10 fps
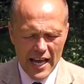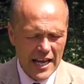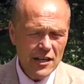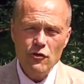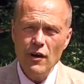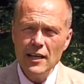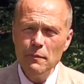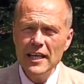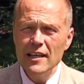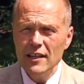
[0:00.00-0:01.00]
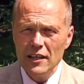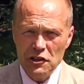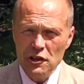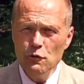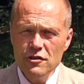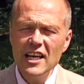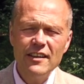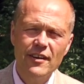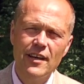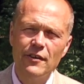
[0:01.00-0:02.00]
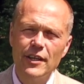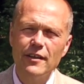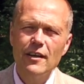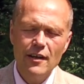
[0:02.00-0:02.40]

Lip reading: incredibly utilitarian,